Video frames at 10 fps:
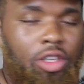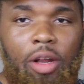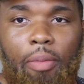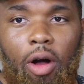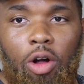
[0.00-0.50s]
You see
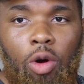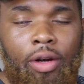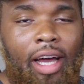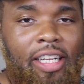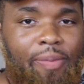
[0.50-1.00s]
the ball
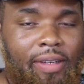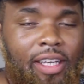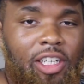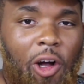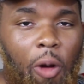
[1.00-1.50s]
going out of space.
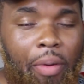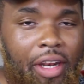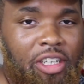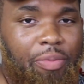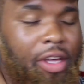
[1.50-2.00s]
That's Cole
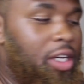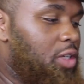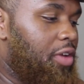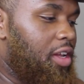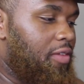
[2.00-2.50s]
Bennett's being
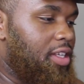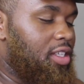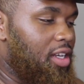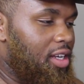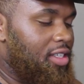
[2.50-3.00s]
creative. Let's
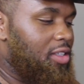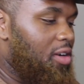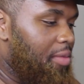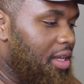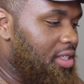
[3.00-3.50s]
get it. Let's
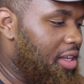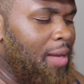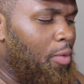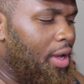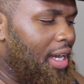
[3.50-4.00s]
go, man. I said,
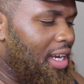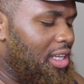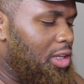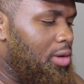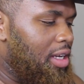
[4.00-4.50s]
the boy got
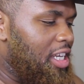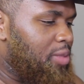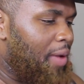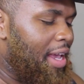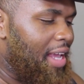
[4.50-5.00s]
a little
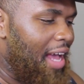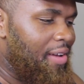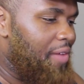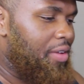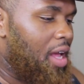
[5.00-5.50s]
lisp. I ain't, I
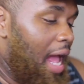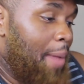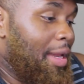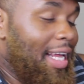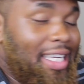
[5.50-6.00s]
never. I
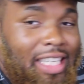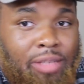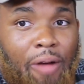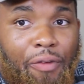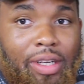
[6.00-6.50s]
mean, like I said,
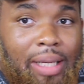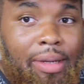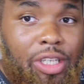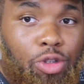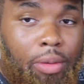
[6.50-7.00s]
it's my first time
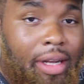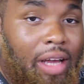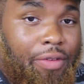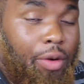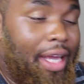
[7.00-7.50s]
listening to him. I
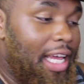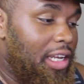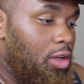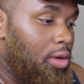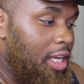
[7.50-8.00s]
never know he had
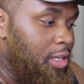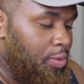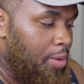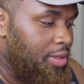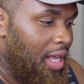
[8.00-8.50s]
a little lisp.
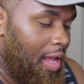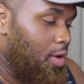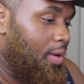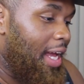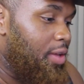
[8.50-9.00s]
You know what I'm saying? I
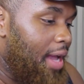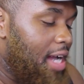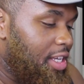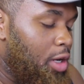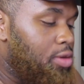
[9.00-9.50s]
ain't gonna lie to you
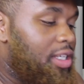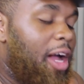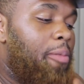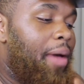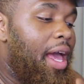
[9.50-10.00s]
guys. It don't
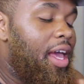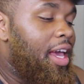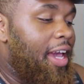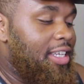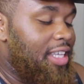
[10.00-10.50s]
sound bad.
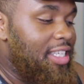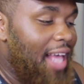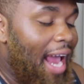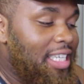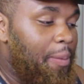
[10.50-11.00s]
He's he's
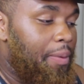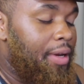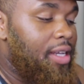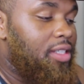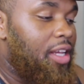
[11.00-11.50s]
actually
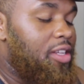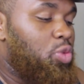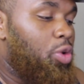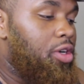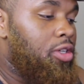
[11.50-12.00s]
pronouncing his
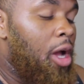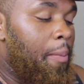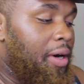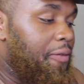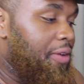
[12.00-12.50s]
words
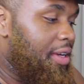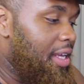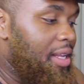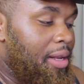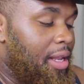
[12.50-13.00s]

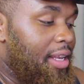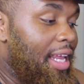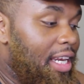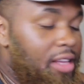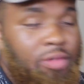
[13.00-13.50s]
perfectly, and, and that
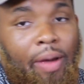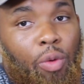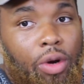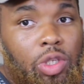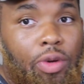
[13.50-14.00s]
lisp might
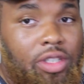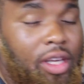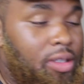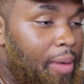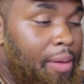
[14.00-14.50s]
work to his,
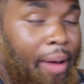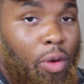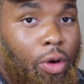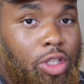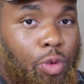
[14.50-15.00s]
his might,
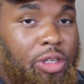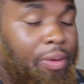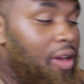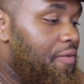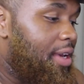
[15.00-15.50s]
might work to his
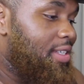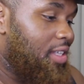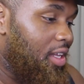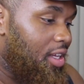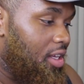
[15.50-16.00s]
benefit. Let's
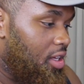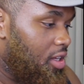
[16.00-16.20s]
get it.